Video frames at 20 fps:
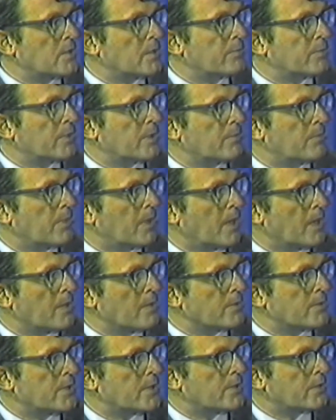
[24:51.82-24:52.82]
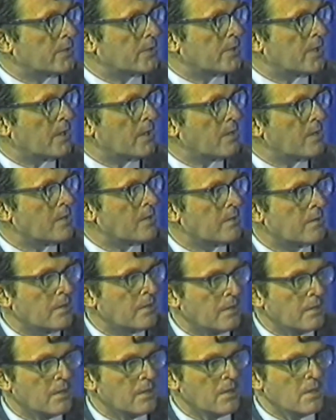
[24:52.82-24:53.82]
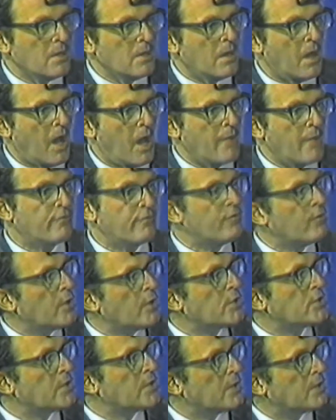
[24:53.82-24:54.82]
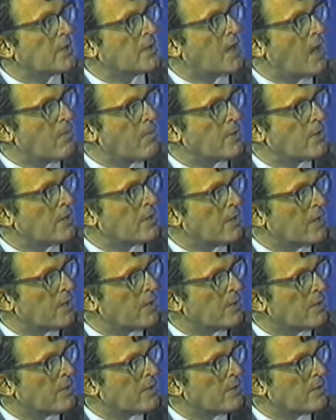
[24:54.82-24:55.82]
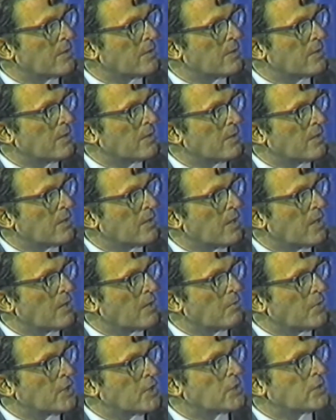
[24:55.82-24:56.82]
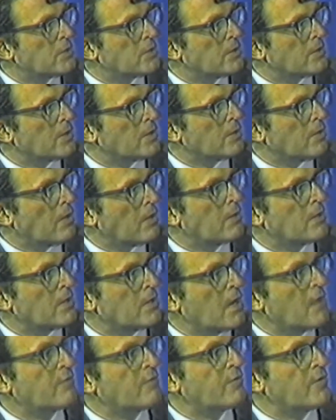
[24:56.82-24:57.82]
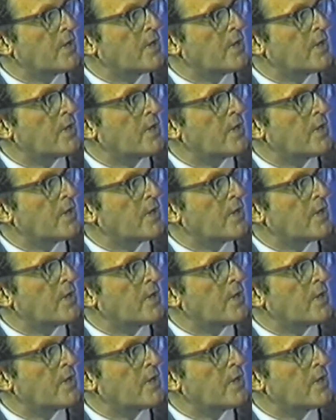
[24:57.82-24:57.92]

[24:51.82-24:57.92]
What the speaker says: simply by a utilitarian thing, I'm fortunate that I'm in an area in which there are enough